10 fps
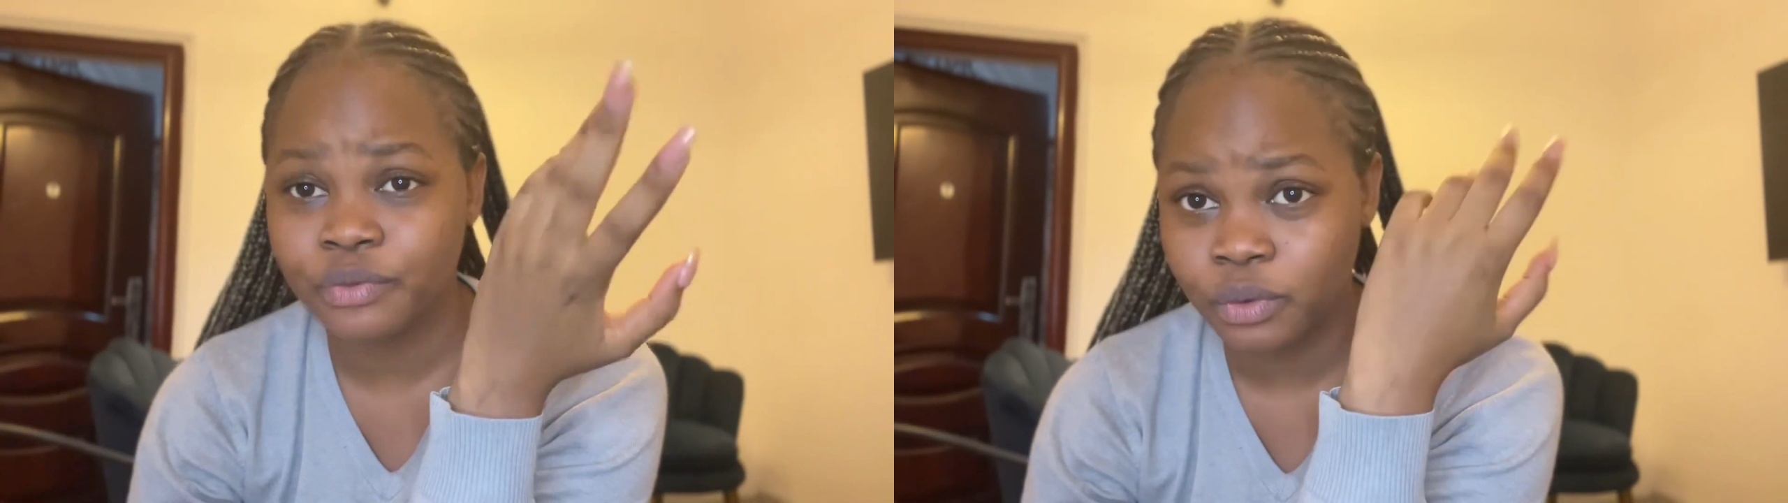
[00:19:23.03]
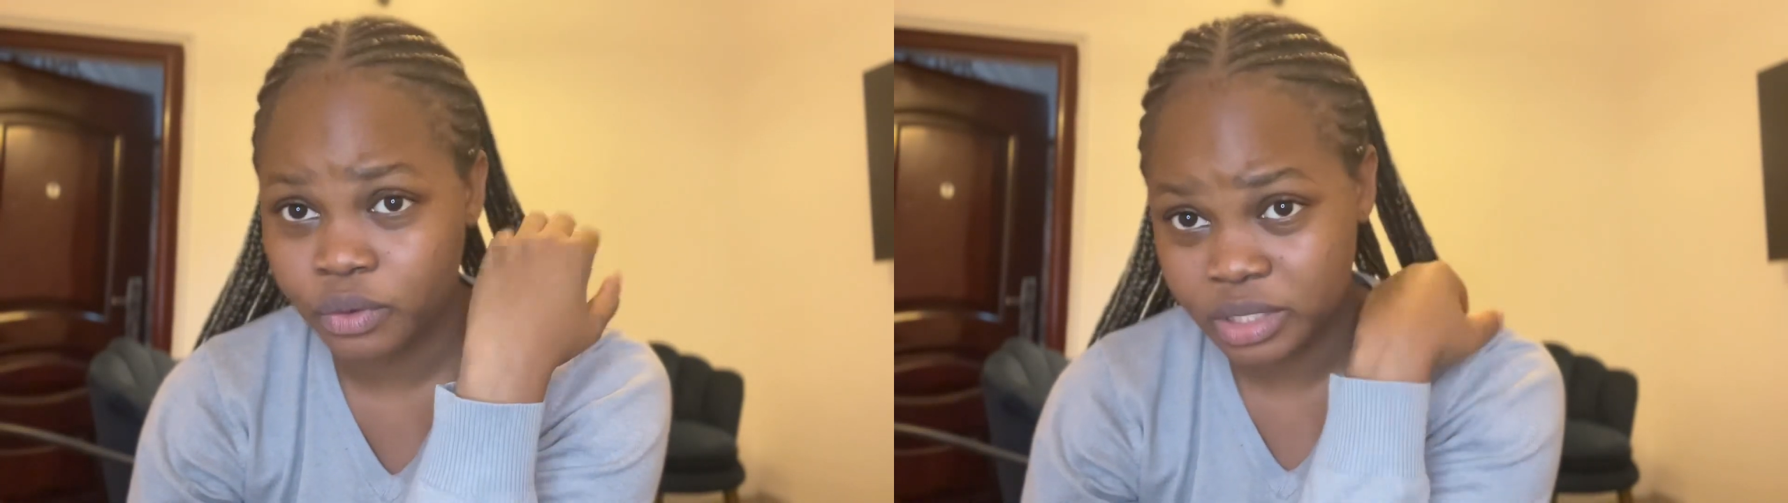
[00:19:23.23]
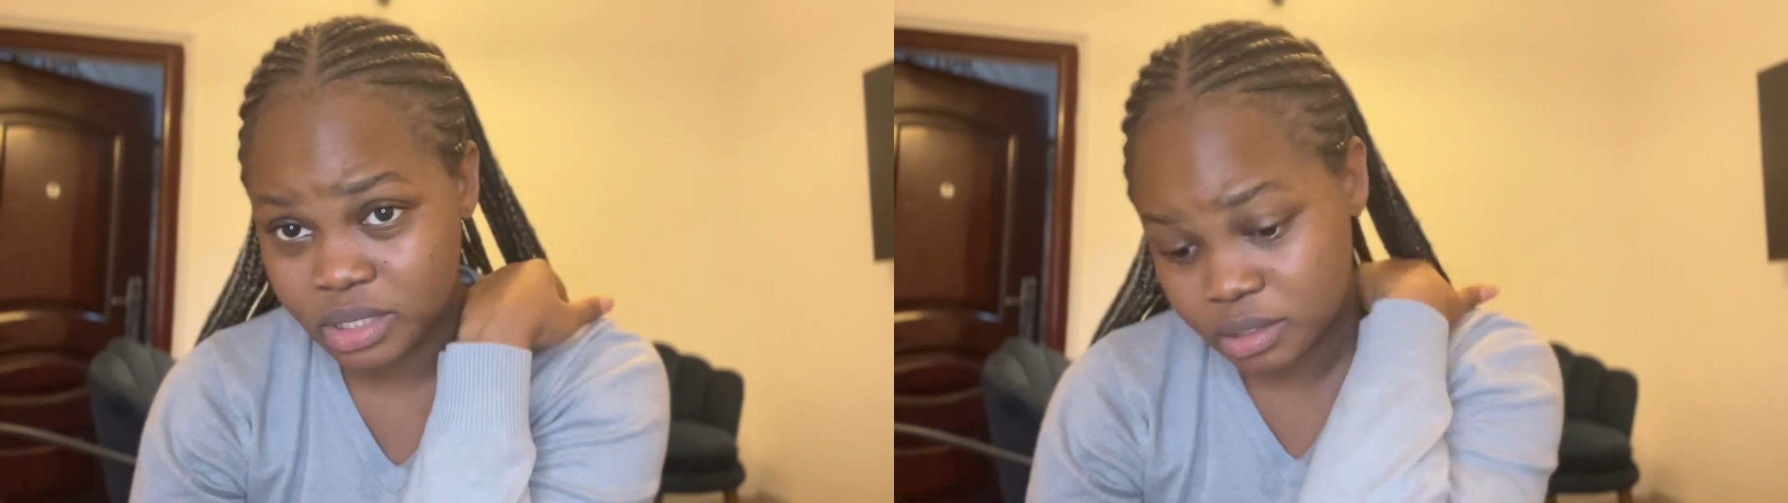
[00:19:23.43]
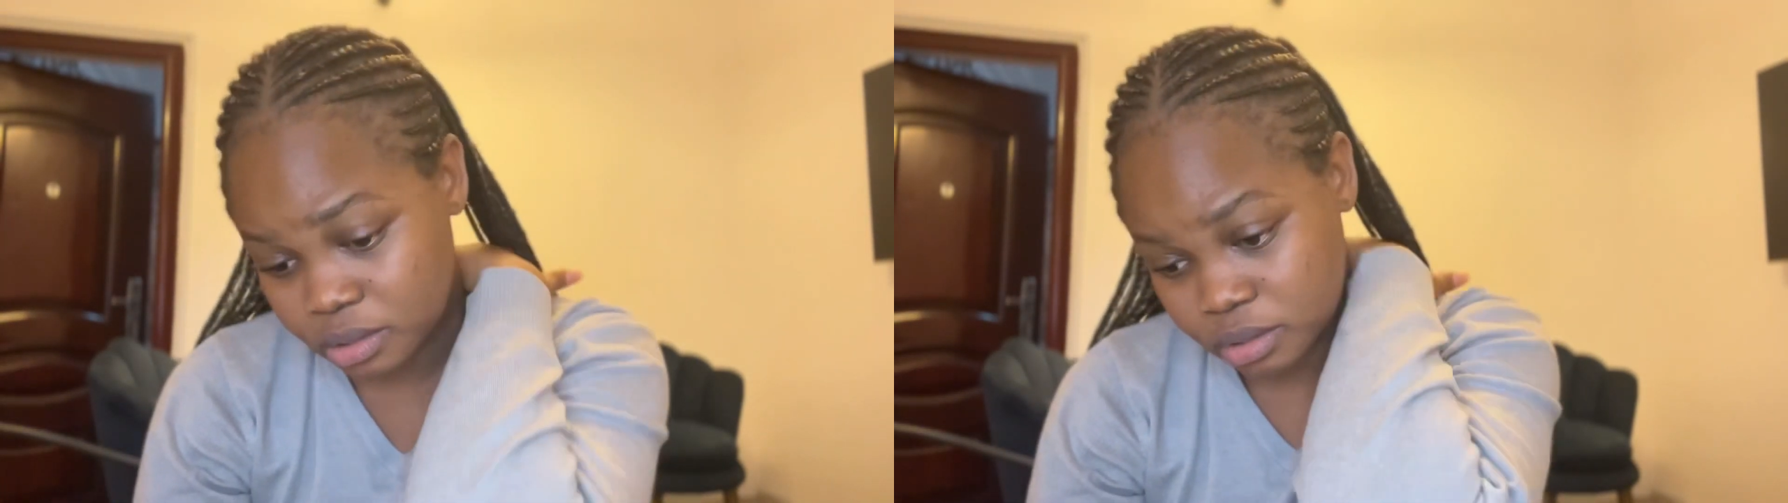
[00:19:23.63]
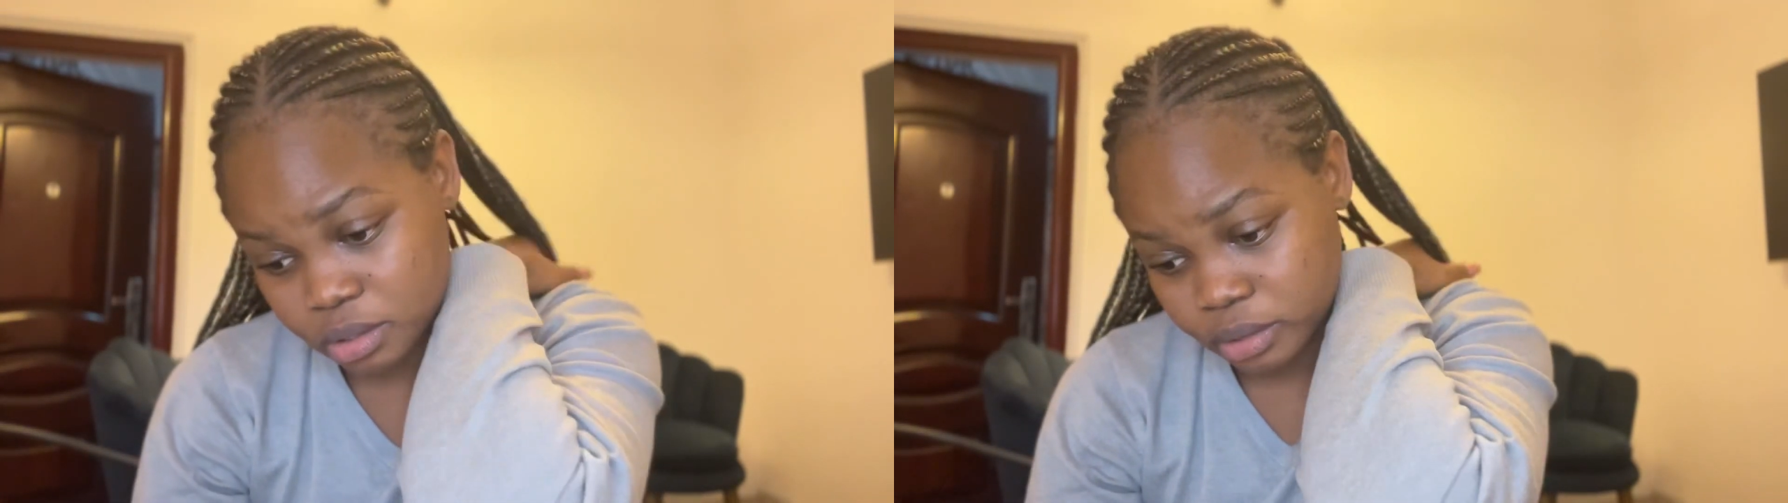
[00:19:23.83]
for
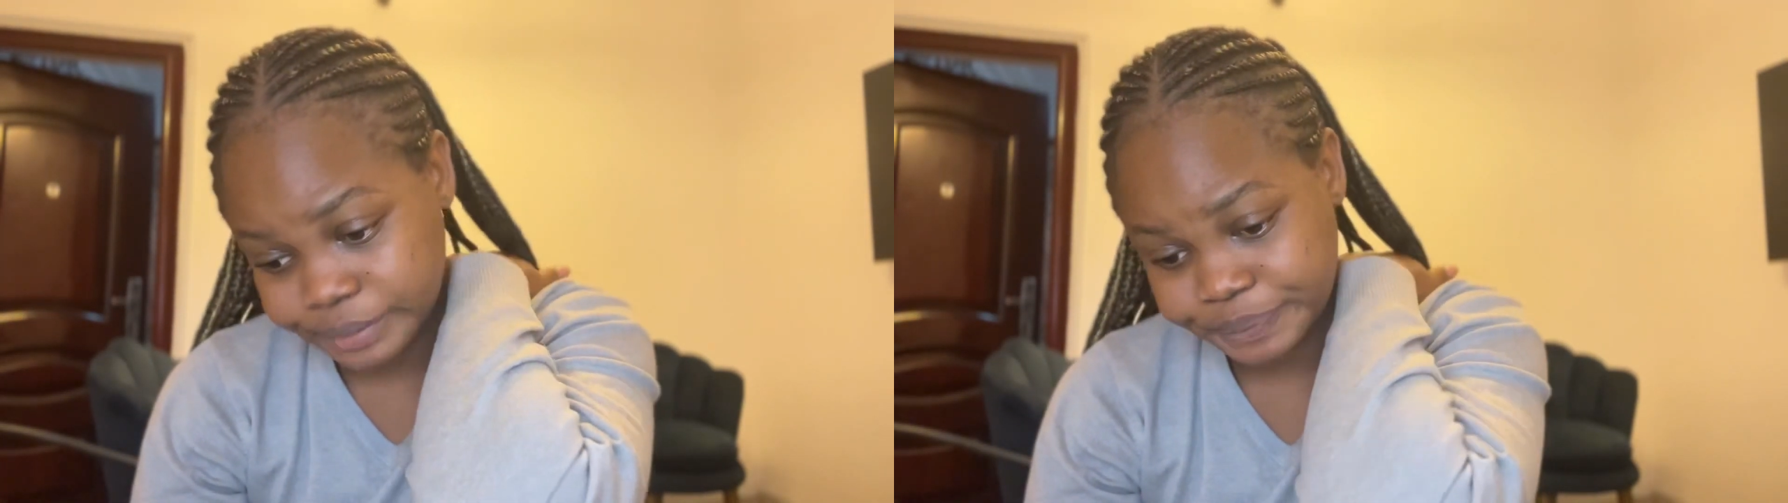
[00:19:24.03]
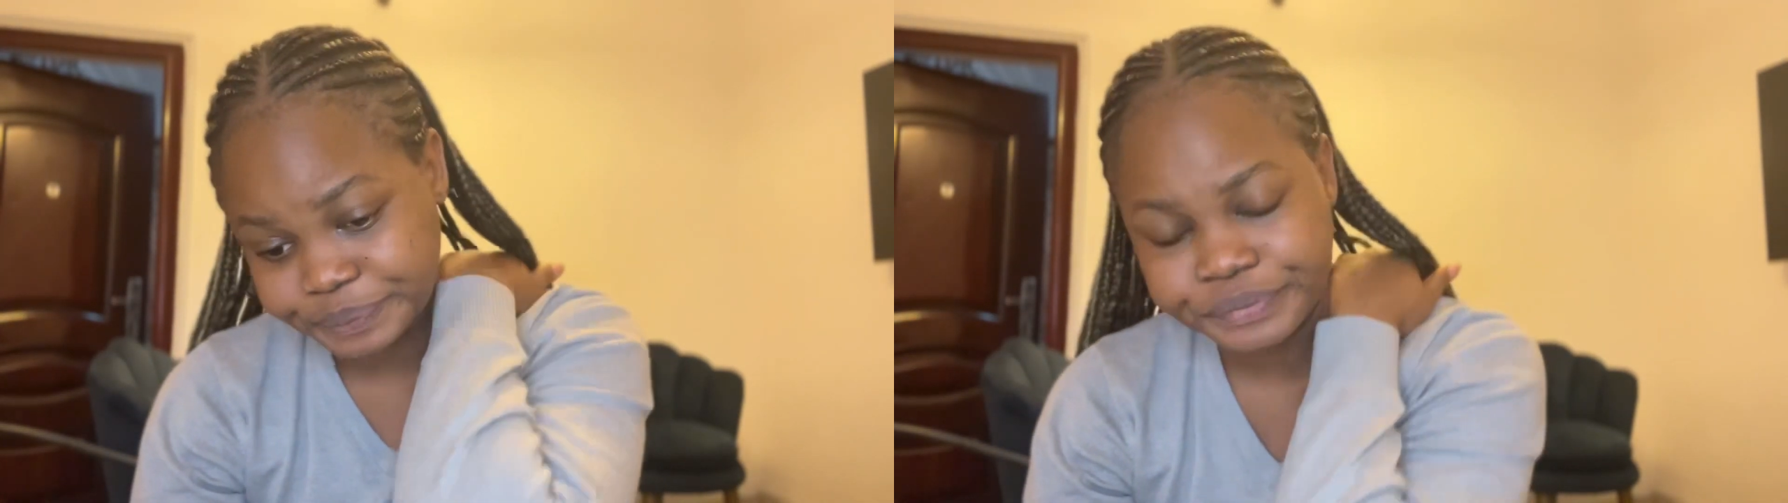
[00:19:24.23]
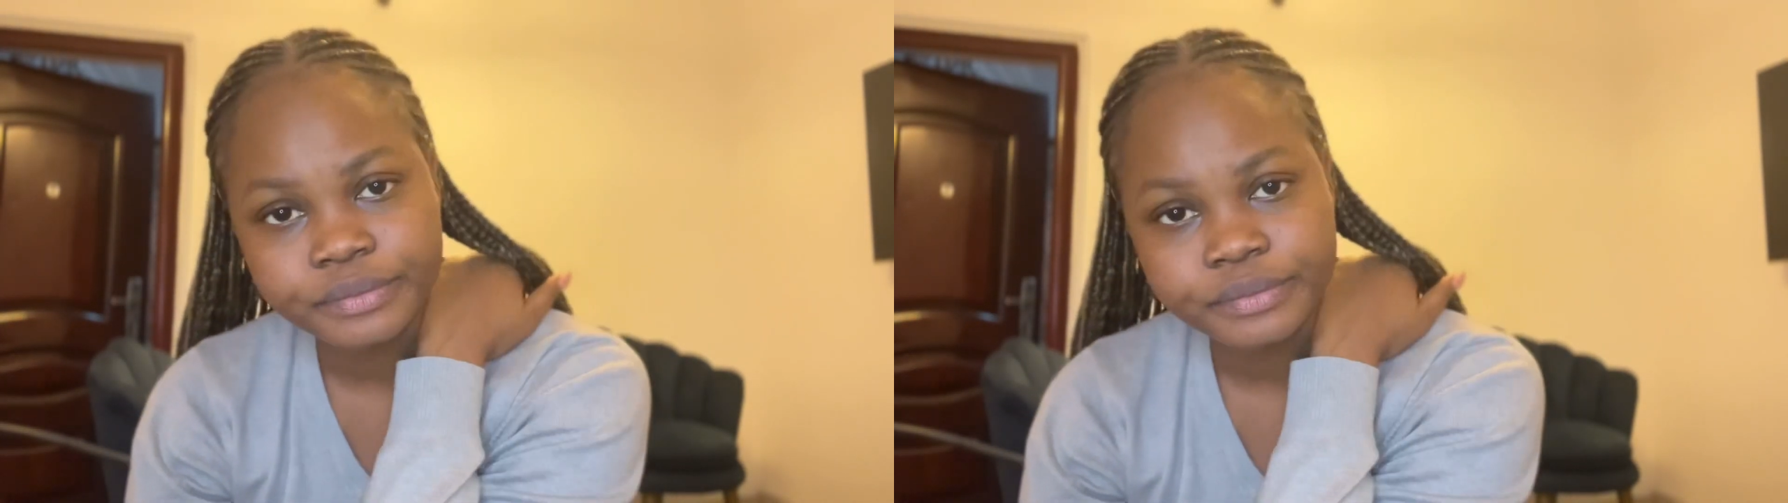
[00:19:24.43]
this um